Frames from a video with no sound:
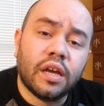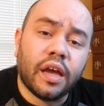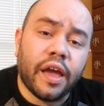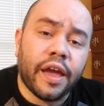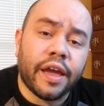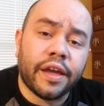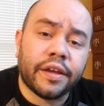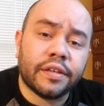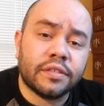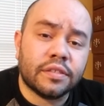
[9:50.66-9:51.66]

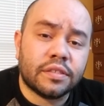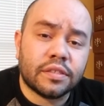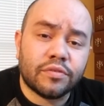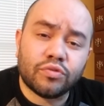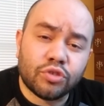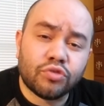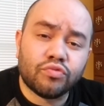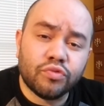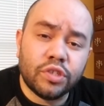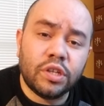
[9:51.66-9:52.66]
And just
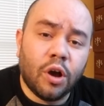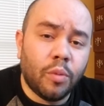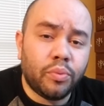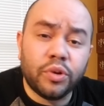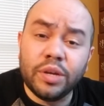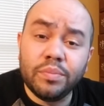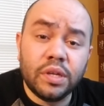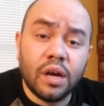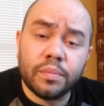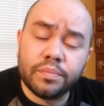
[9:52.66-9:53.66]
really humble, hit me
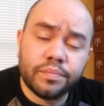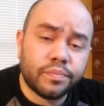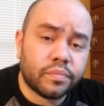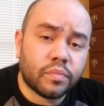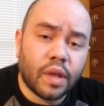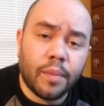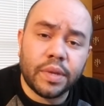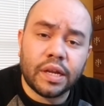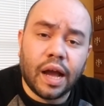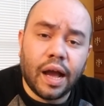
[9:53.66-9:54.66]
up. I
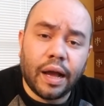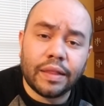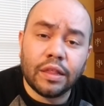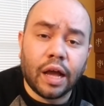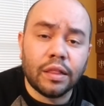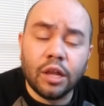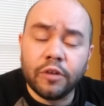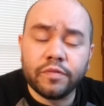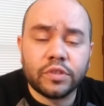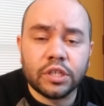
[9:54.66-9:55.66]
mean, I I
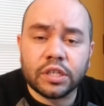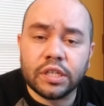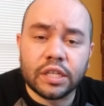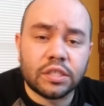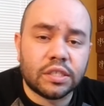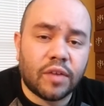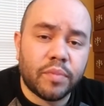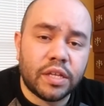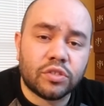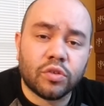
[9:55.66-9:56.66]
love the connections I
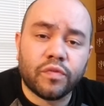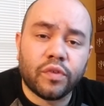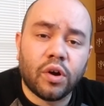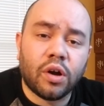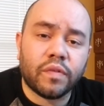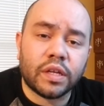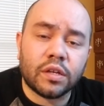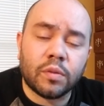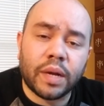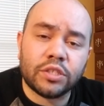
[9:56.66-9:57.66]
made so far, and
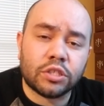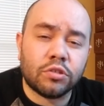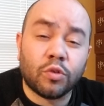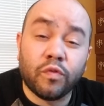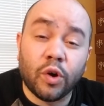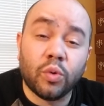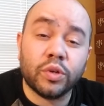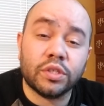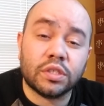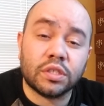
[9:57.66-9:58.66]
um, I just look
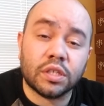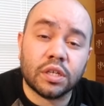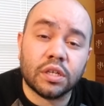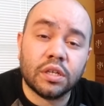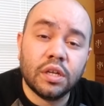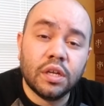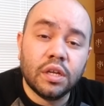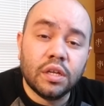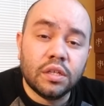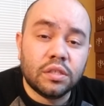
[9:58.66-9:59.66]
forward to
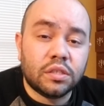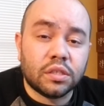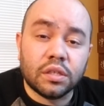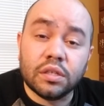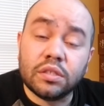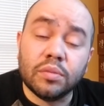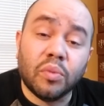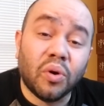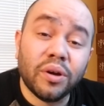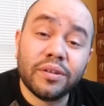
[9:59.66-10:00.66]
to to
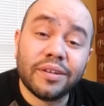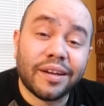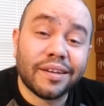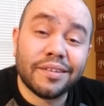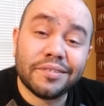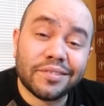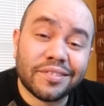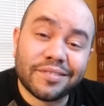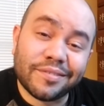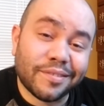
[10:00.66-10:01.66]
more. I guess
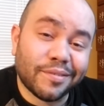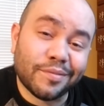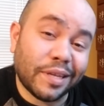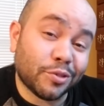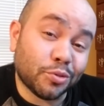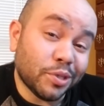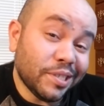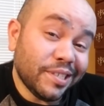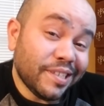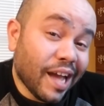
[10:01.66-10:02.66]
that's
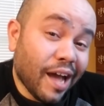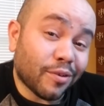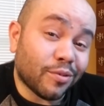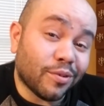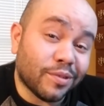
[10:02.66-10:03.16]
greedy. I don't know.